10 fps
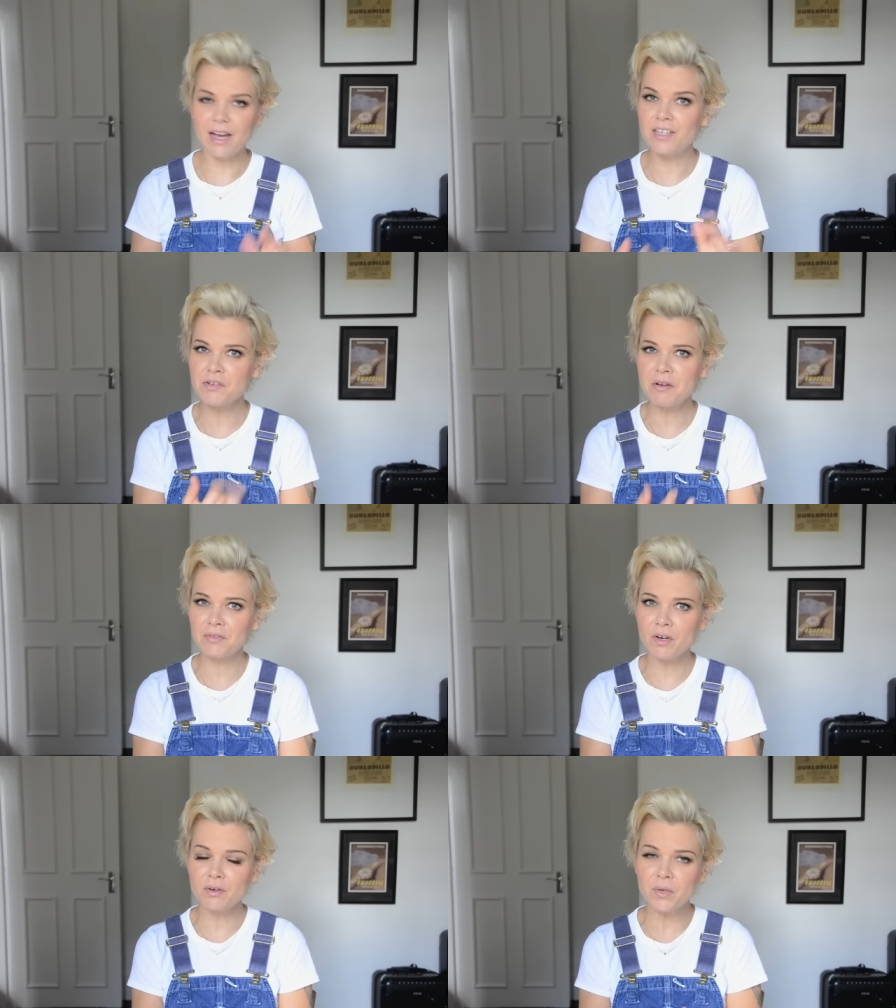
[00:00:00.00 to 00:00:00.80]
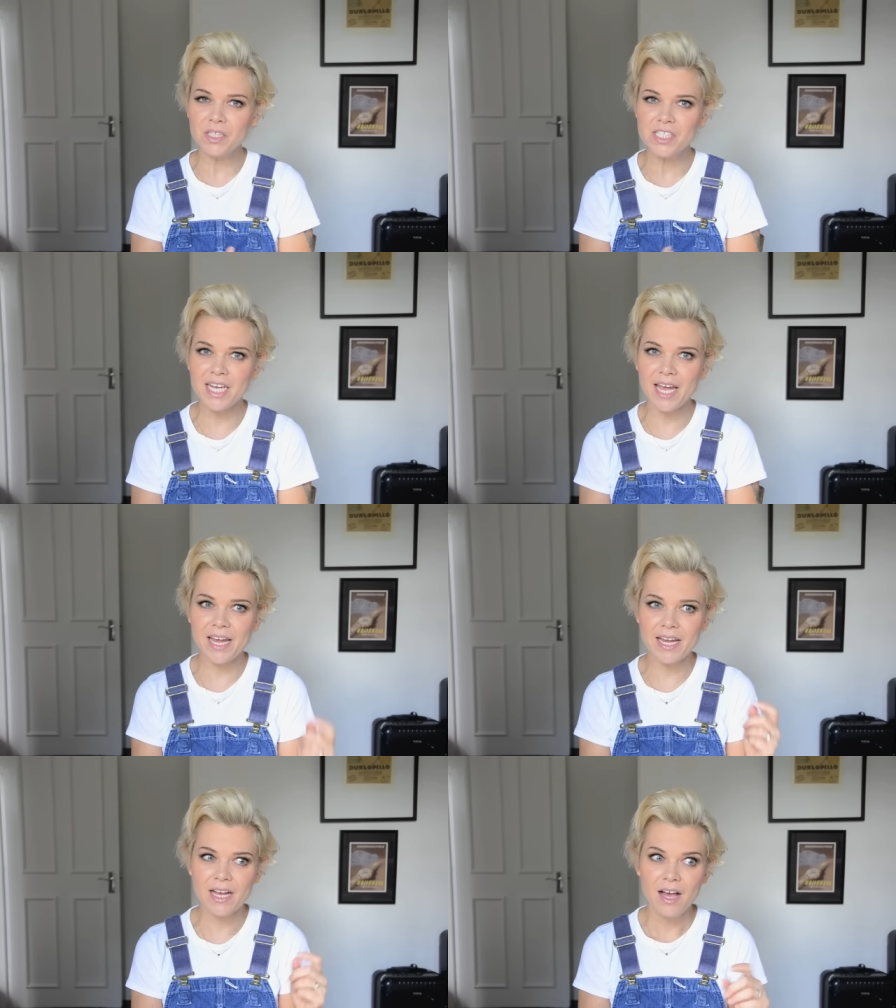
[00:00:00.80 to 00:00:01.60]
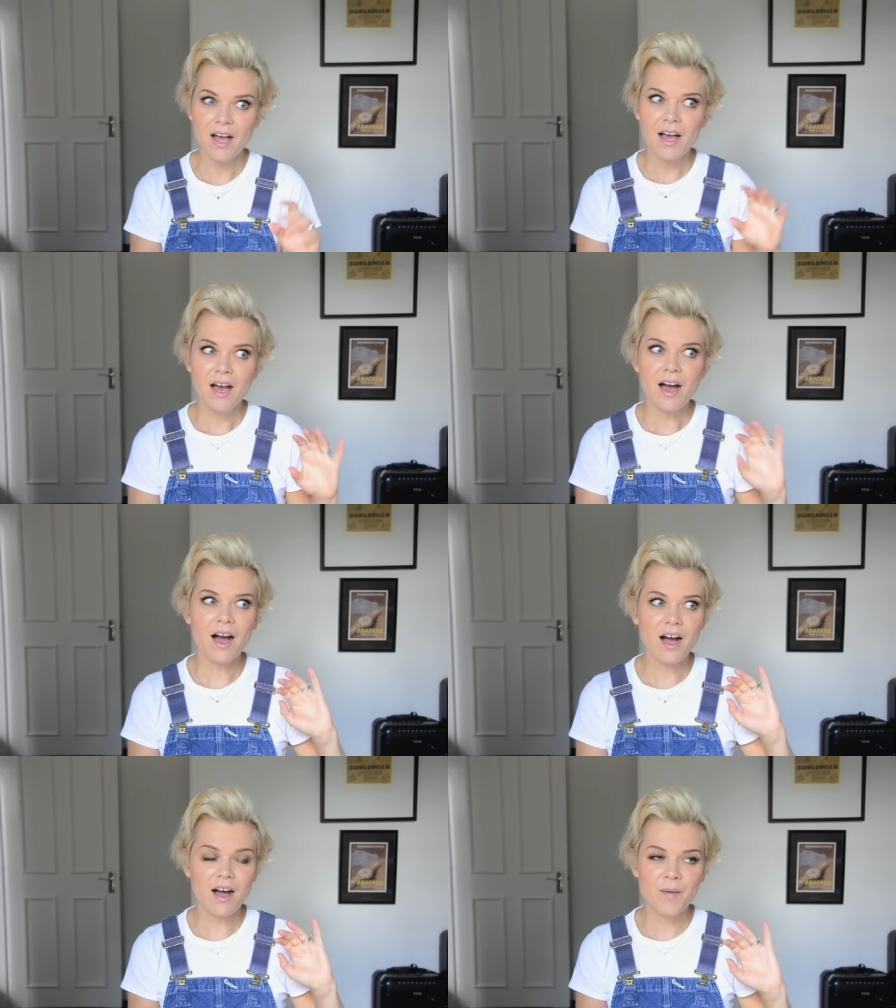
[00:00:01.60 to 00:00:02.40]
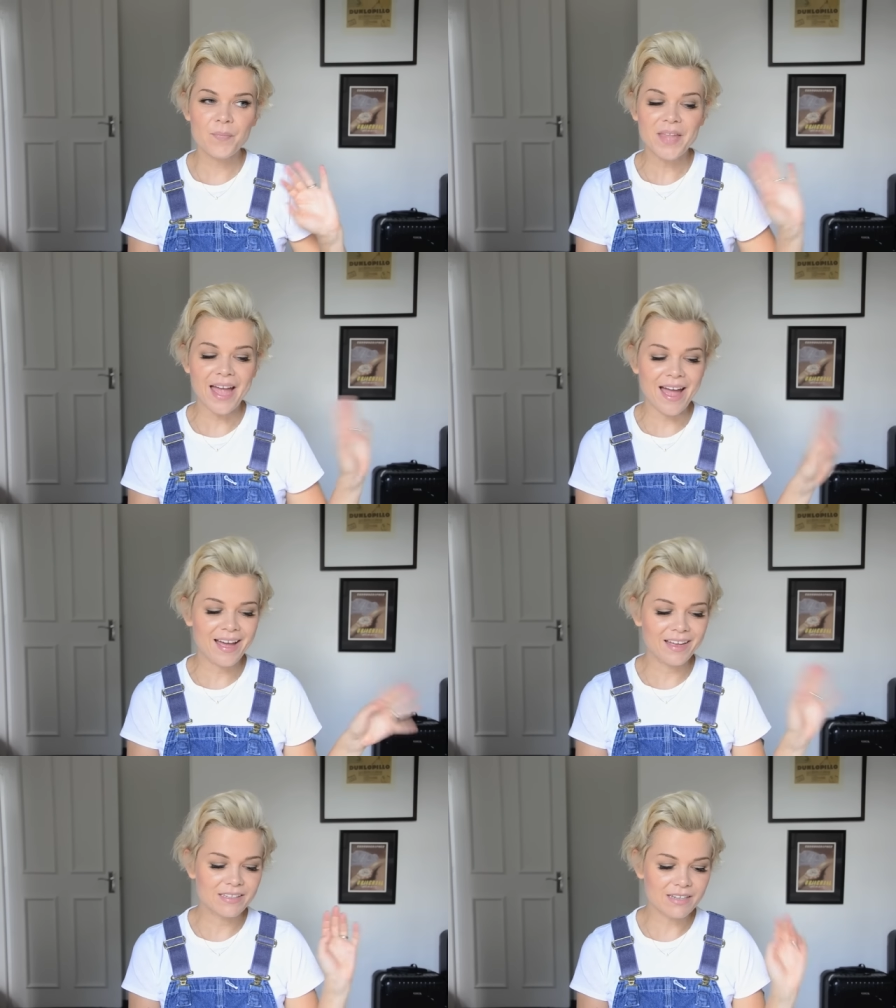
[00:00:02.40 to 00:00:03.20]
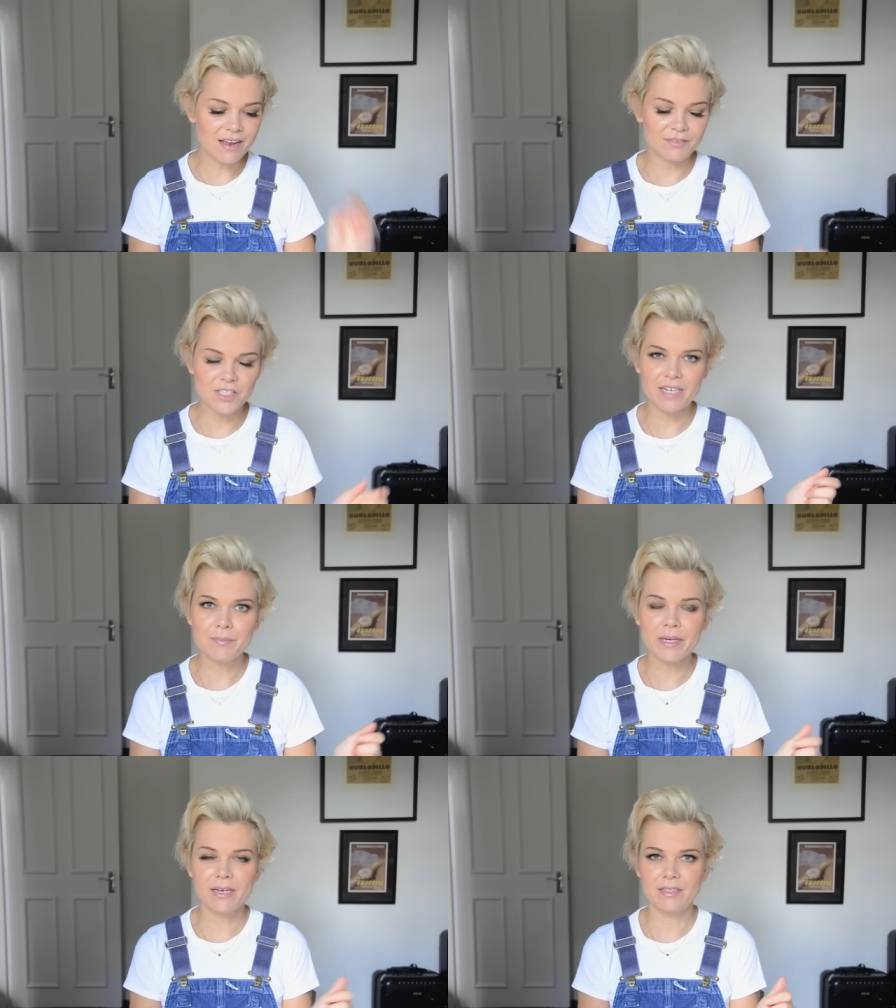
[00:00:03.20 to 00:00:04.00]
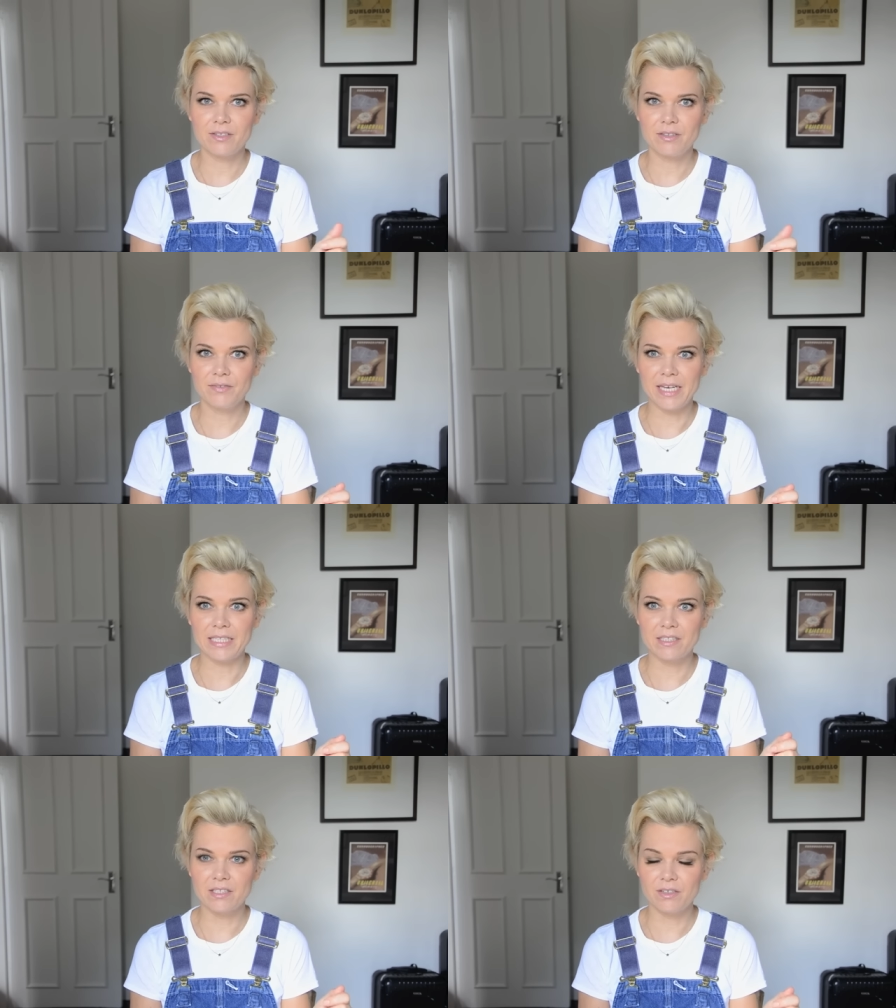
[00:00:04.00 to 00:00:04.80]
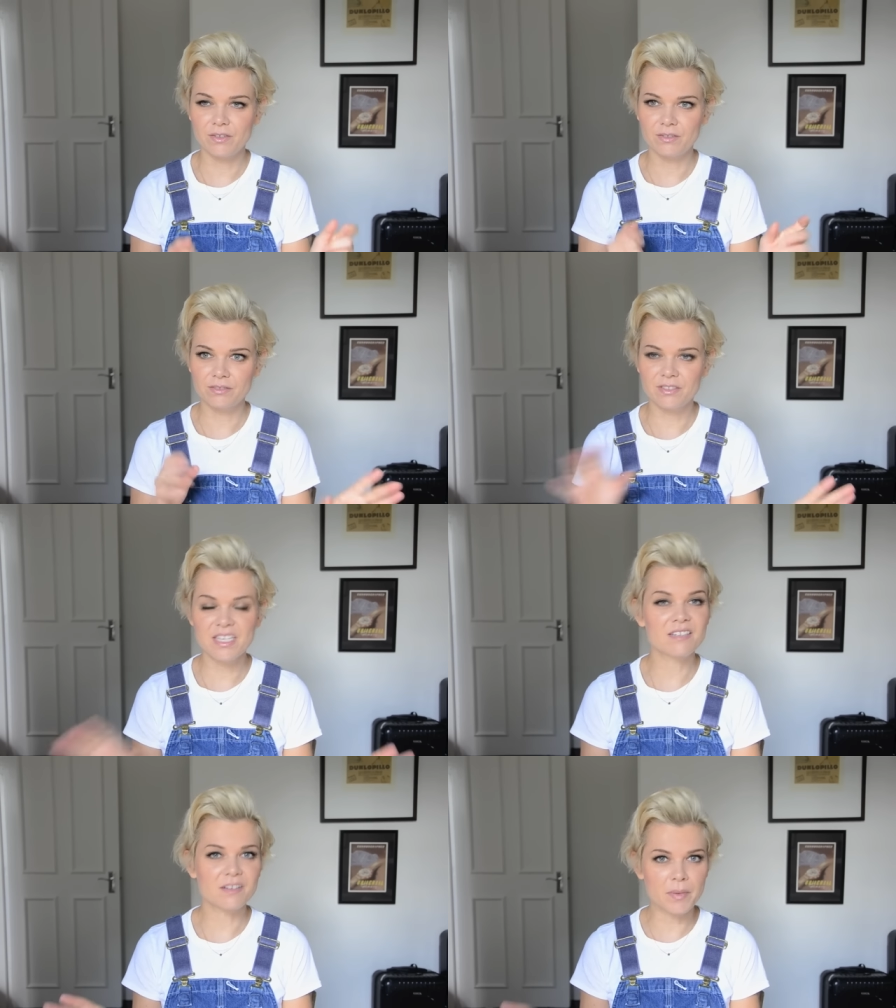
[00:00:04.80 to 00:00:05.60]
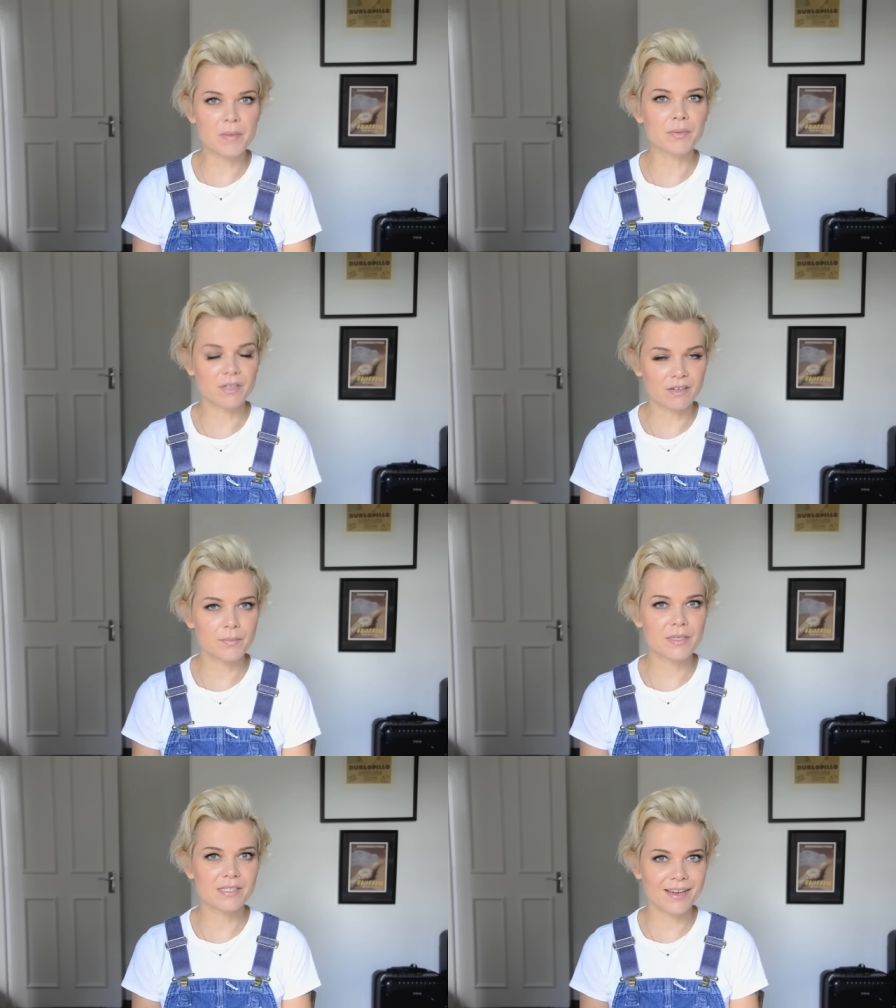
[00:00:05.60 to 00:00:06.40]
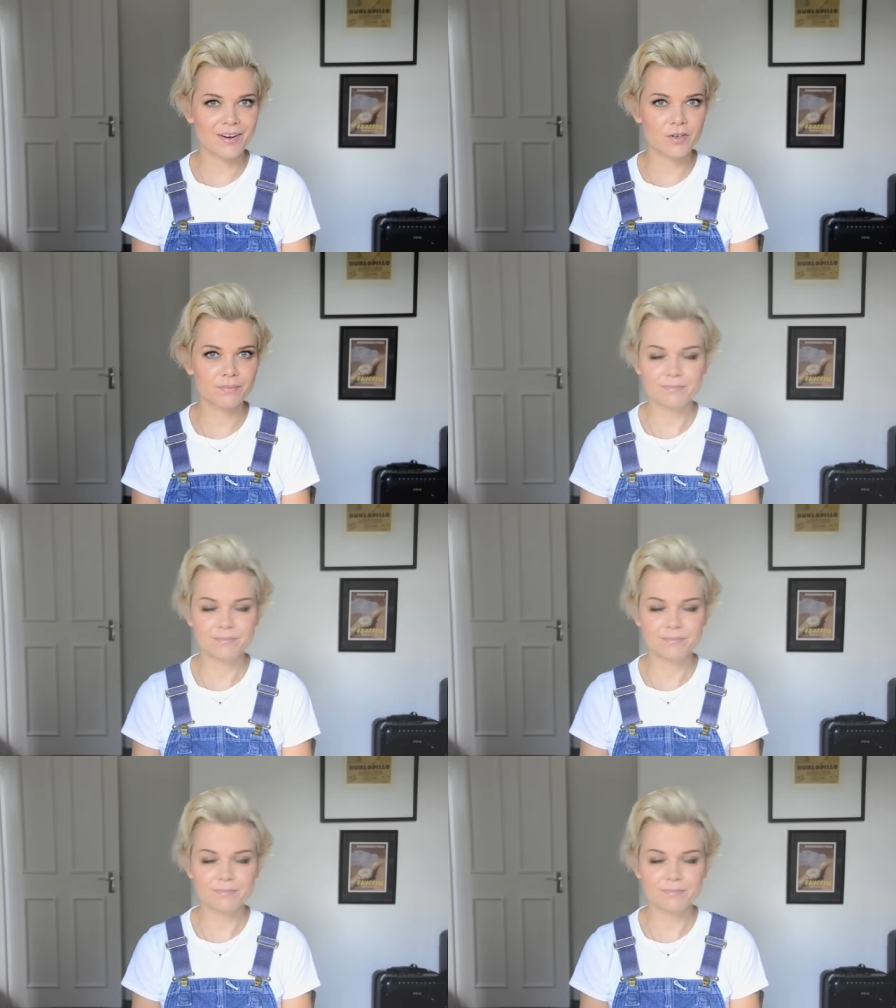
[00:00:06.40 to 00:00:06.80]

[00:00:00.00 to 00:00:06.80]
I do have to go to work today, and I have to take my cat to the vet, so these are the people that are gonna be scared.